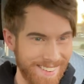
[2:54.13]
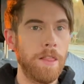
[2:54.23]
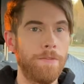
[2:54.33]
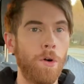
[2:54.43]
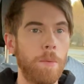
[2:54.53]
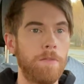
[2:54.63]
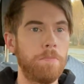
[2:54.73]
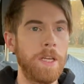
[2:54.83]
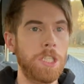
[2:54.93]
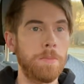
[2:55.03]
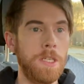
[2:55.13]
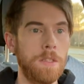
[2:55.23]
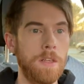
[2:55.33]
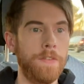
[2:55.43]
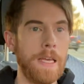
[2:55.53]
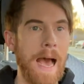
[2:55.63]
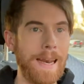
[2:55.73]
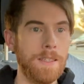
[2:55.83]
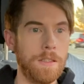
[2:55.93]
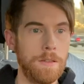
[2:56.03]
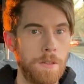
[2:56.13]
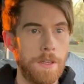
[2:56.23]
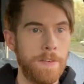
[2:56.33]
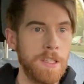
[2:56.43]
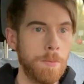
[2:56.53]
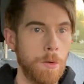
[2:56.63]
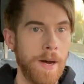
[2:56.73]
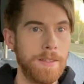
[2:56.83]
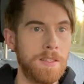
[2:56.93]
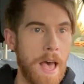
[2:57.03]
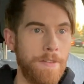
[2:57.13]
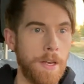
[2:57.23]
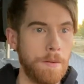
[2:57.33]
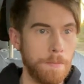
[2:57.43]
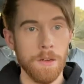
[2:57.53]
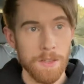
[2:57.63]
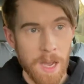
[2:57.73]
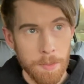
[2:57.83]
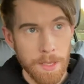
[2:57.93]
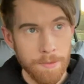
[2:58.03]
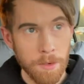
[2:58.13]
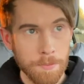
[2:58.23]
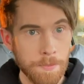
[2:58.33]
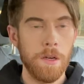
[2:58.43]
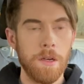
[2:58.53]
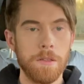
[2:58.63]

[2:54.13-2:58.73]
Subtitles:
In the form of Benjamins, if you got it. Divisible by seven. Couple of them.